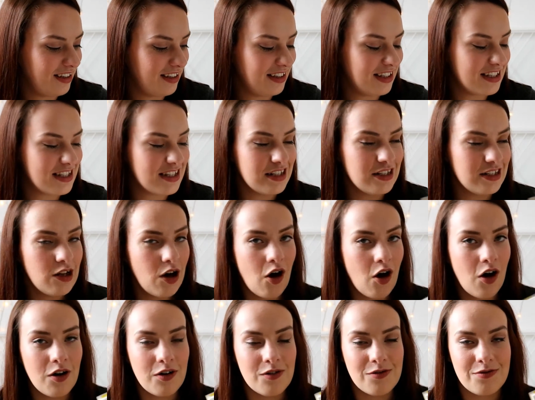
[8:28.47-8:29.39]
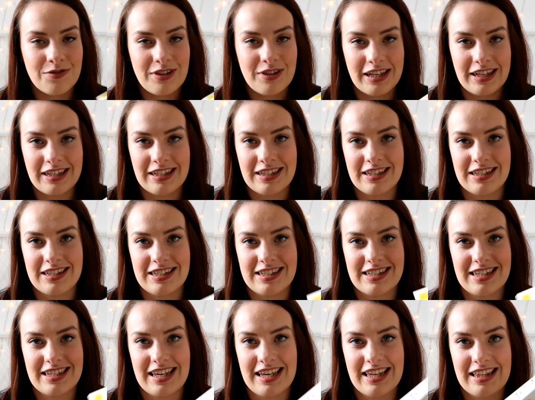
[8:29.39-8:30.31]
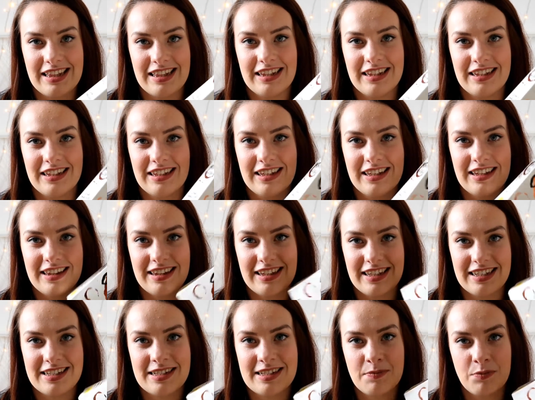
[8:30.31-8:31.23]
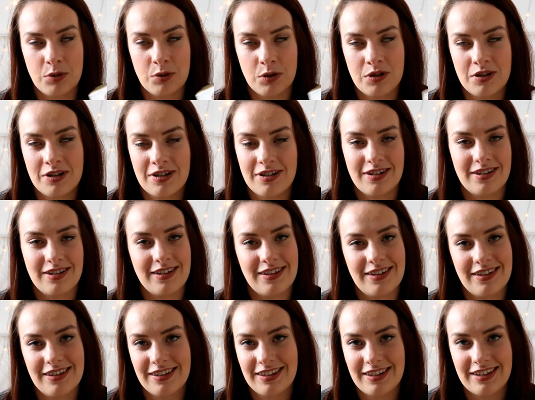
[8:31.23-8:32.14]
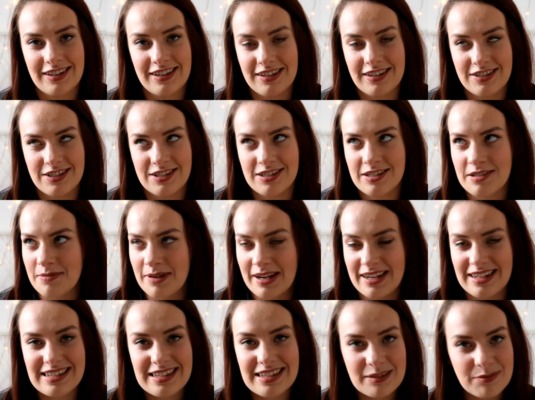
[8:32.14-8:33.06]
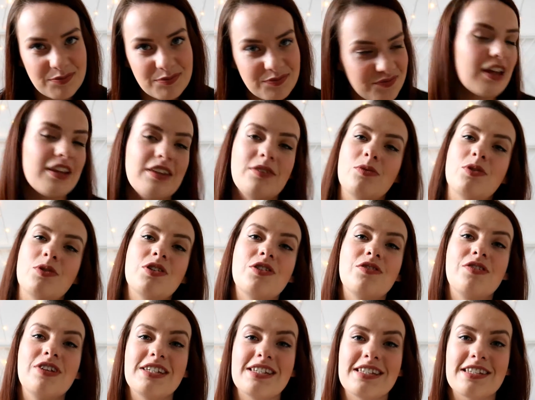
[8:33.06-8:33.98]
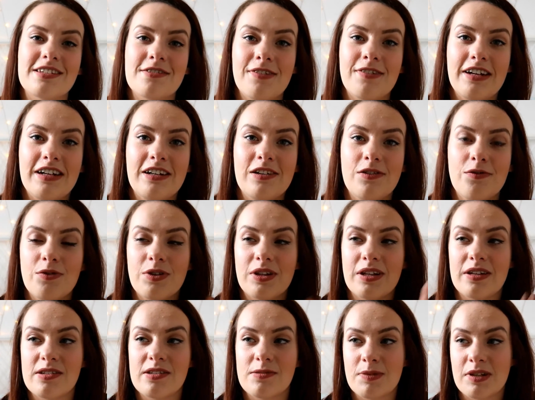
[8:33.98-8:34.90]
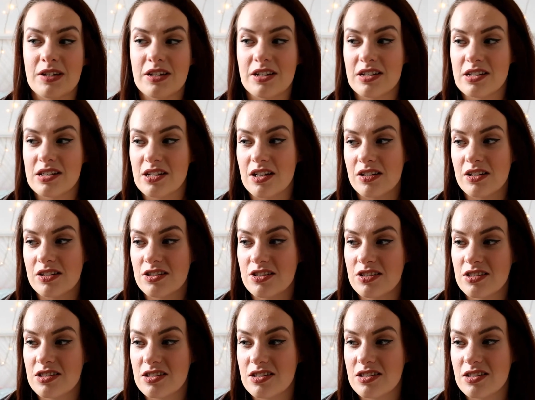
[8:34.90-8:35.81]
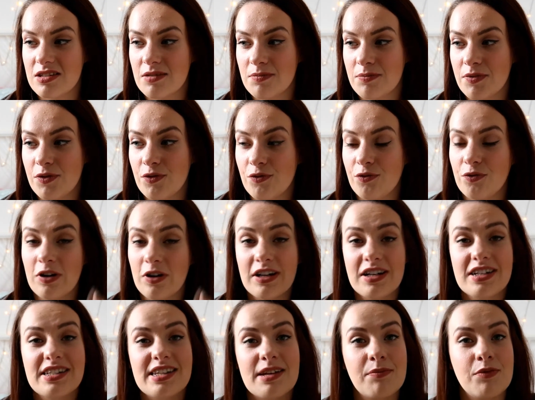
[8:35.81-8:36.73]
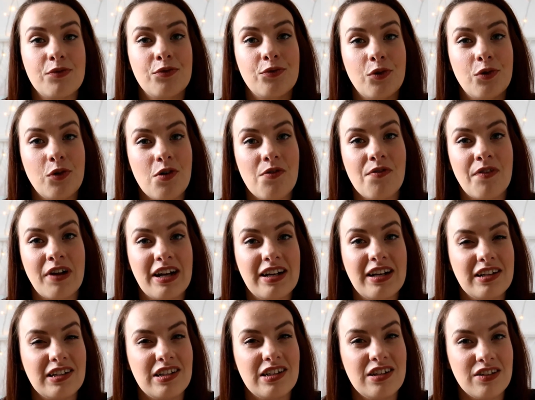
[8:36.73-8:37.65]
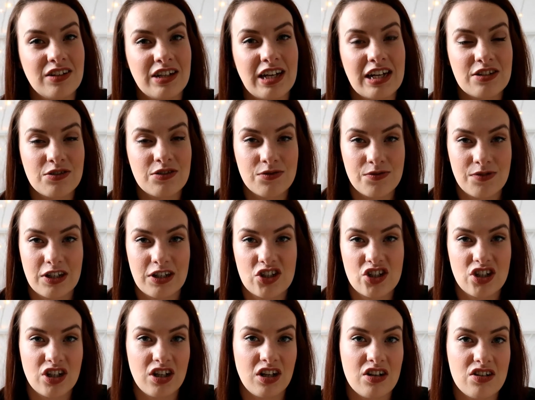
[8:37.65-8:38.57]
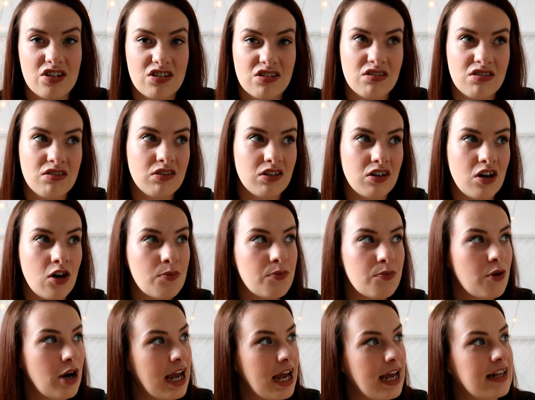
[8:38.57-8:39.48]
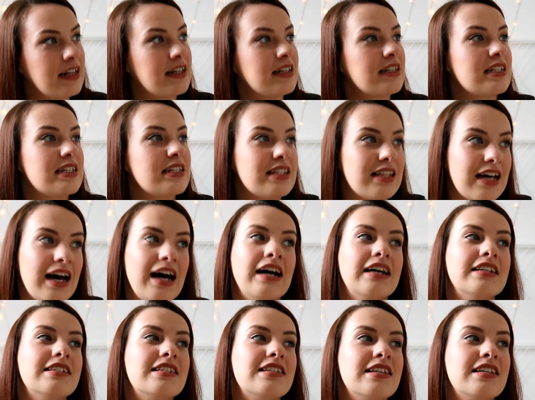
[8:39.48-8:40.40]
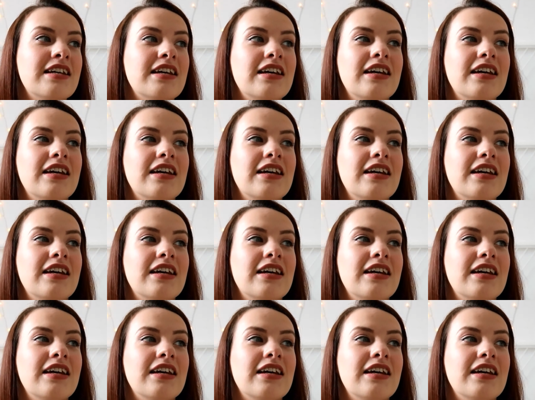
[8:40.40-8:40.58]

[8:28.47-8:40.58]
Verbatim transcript: there's a lot of things in this book that are just amazing. I think one of the reasons I fell in love with it is because I just before, like I said before, I read like young adult fiction. I just couldn't comprehend that